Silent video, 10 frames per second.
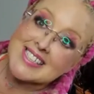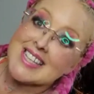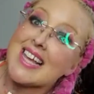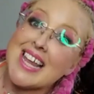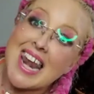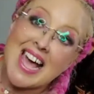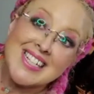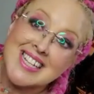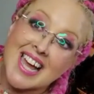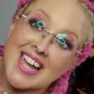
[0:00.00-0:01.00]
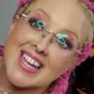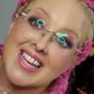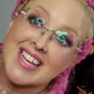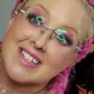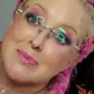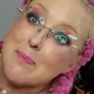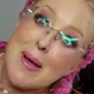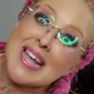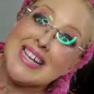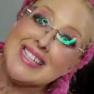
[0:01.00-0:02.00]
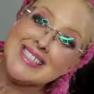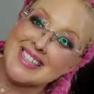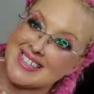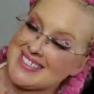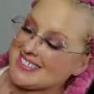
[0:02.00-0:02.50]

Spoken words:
it's like a latte. Amazing!